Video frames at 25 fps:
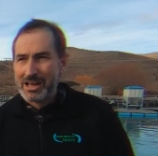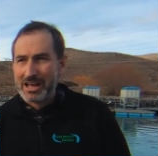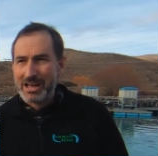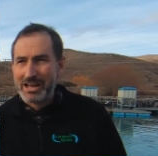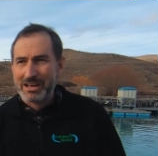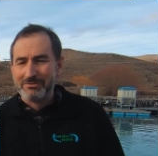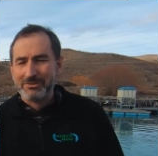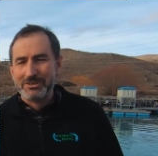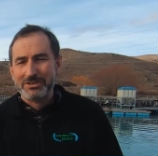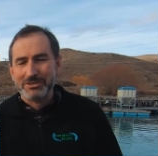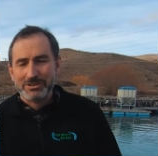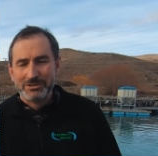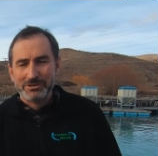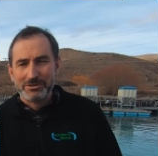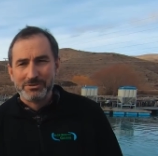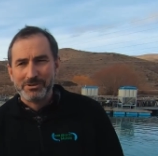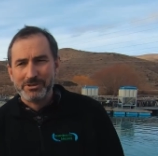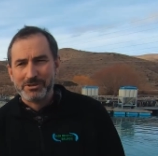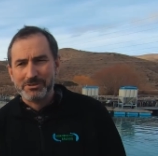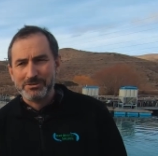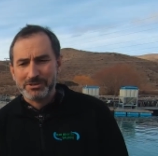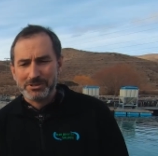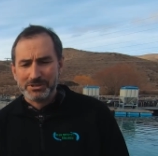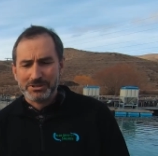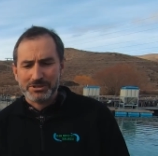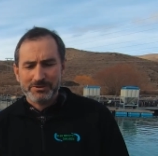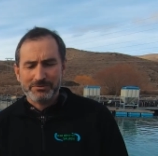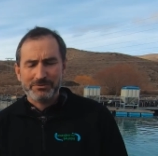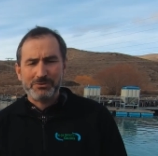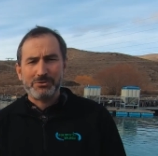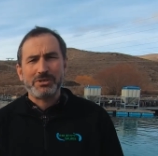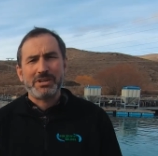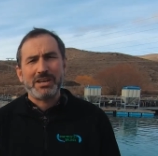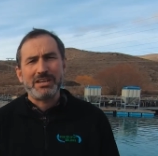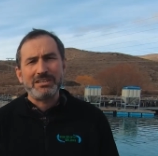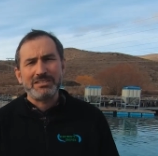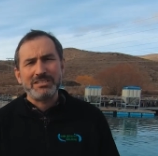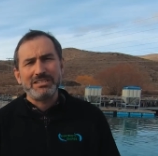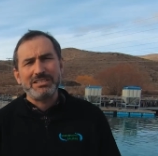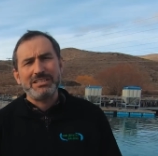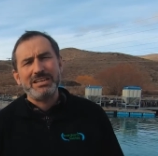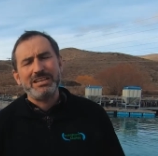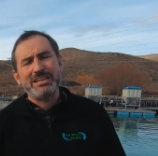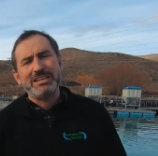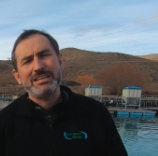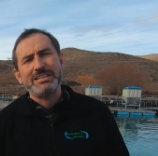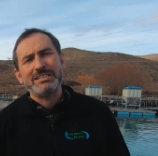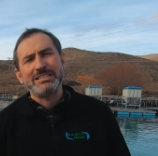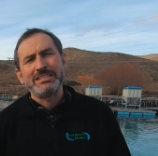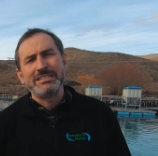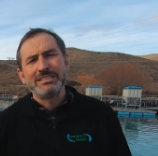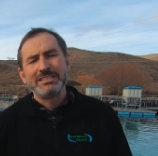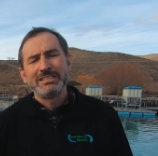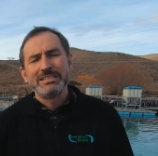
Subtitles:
harvest is 364 days a year.